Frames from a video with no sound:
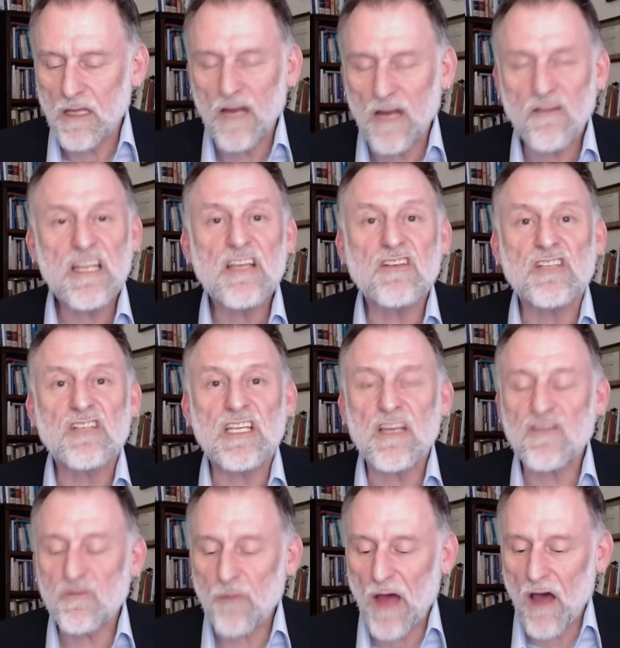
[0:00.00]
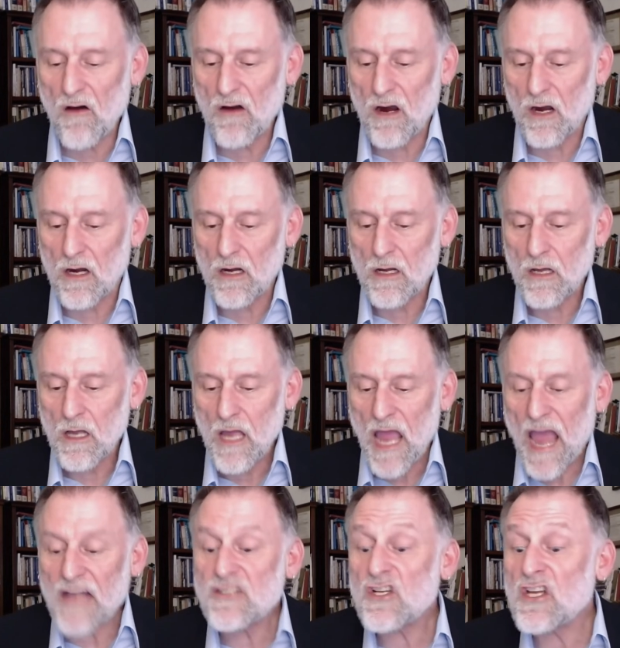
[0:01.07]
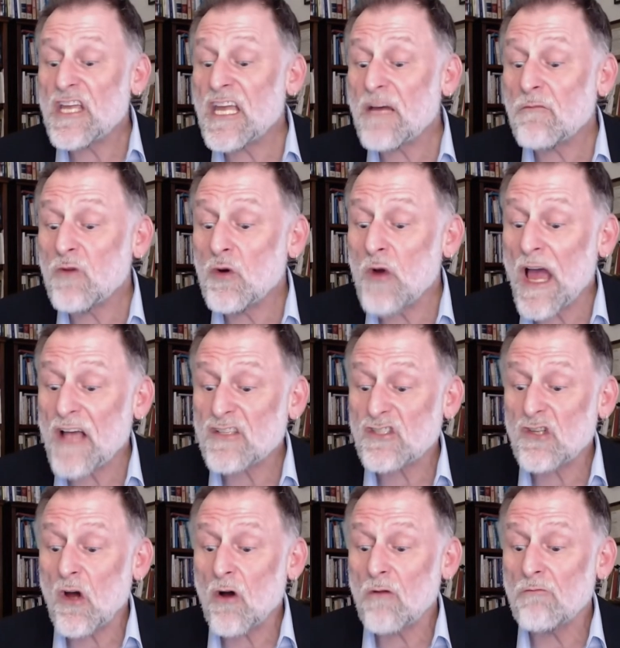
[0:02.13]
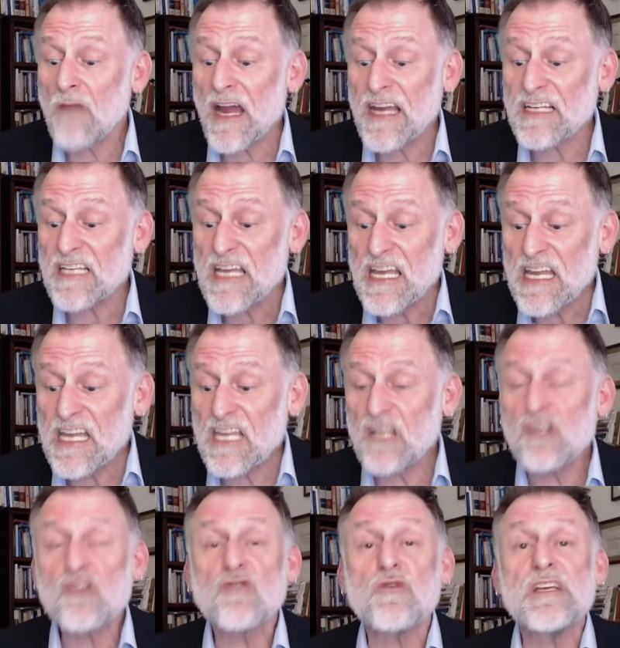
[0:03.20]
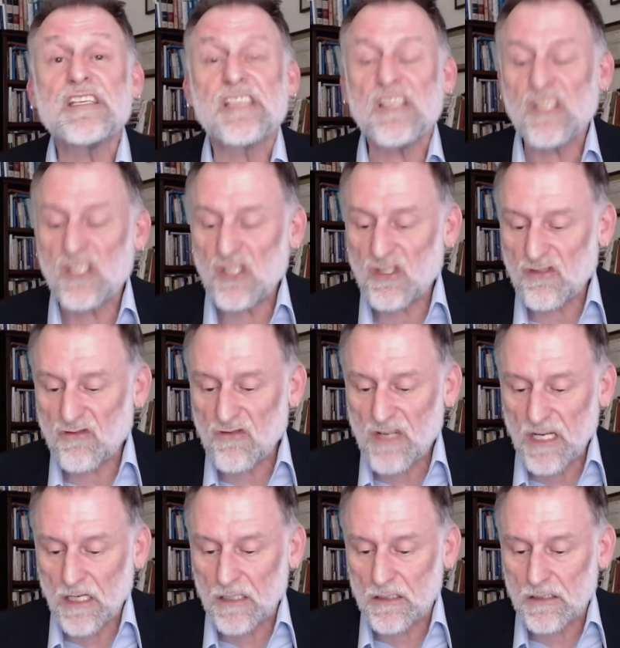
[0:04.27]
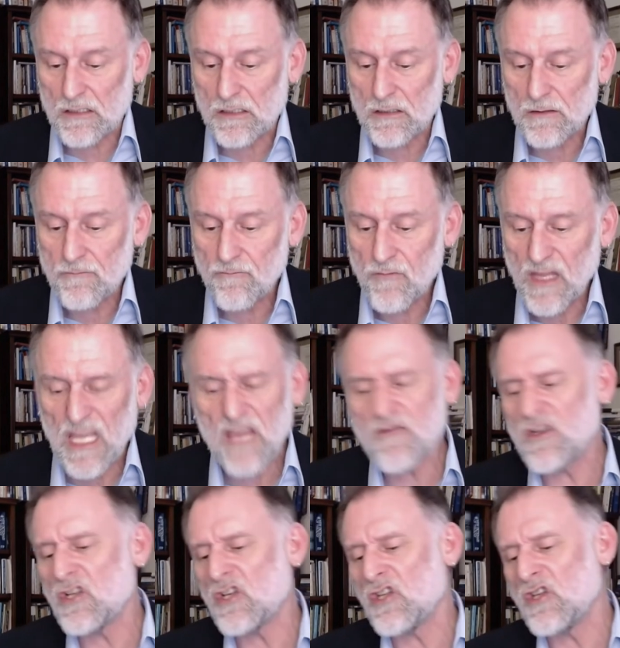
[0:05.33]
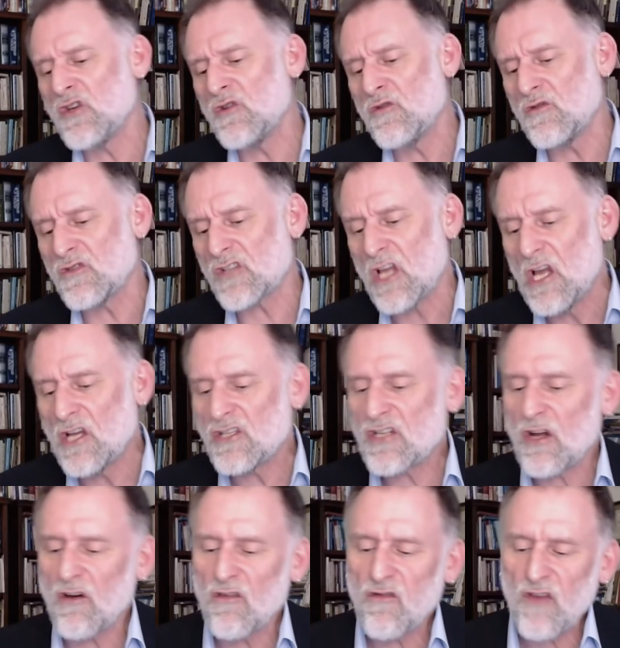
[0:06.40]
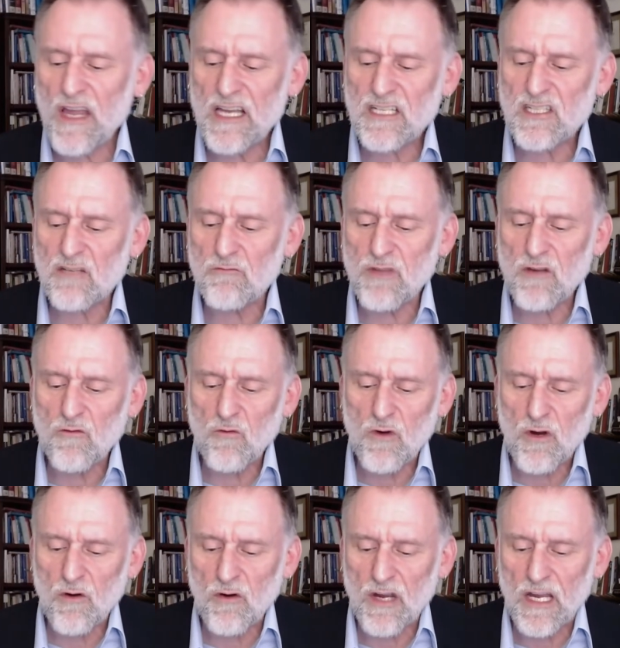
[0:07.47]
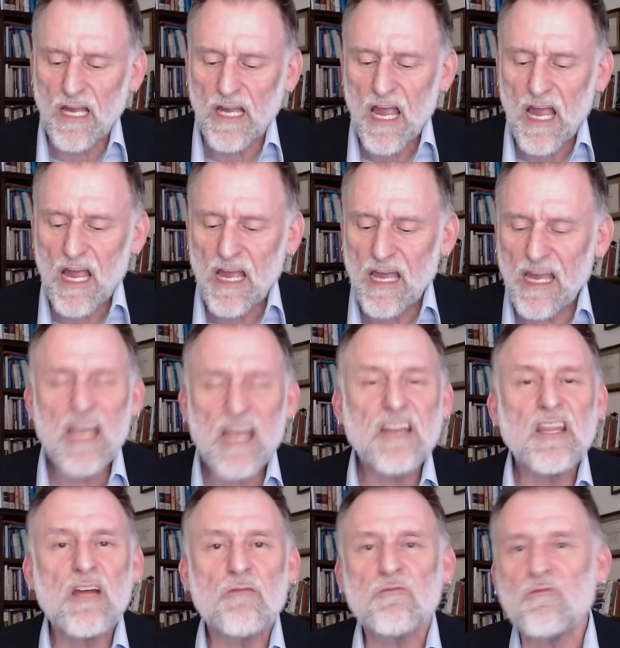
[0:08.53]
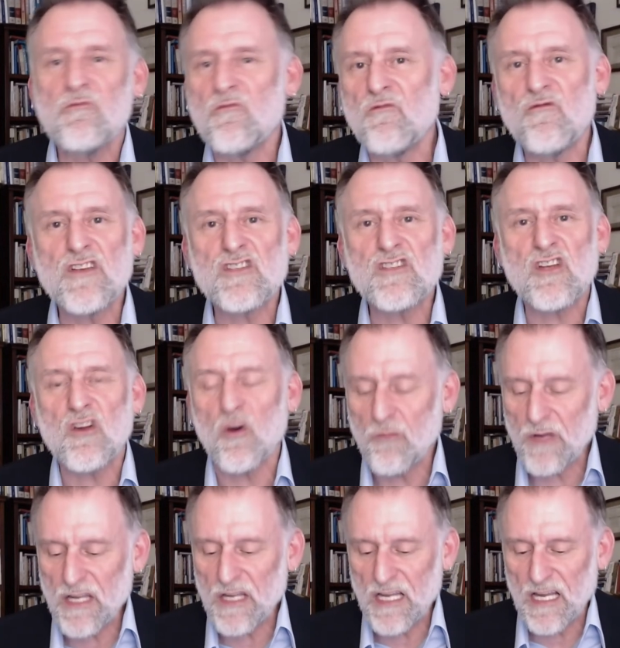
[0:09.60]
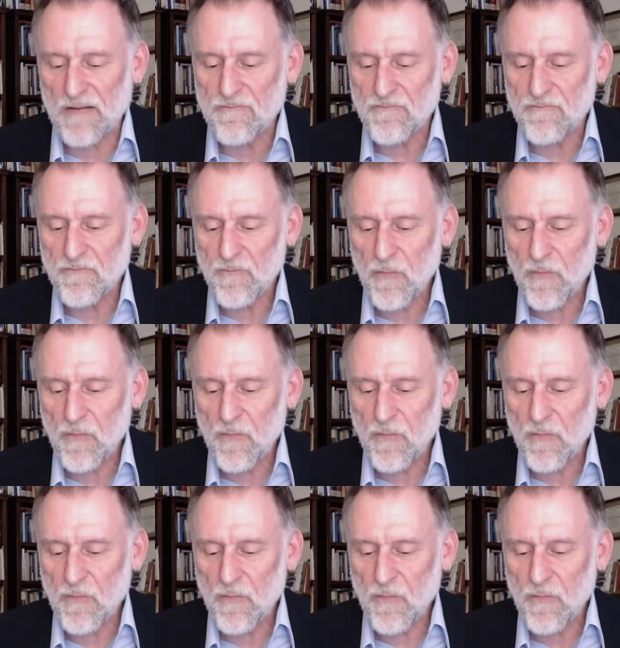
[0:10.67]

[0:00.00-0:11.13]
There it is, he gives power. And to him who has no might, he increases strength. Even youths shall faint and be weary in their physical being,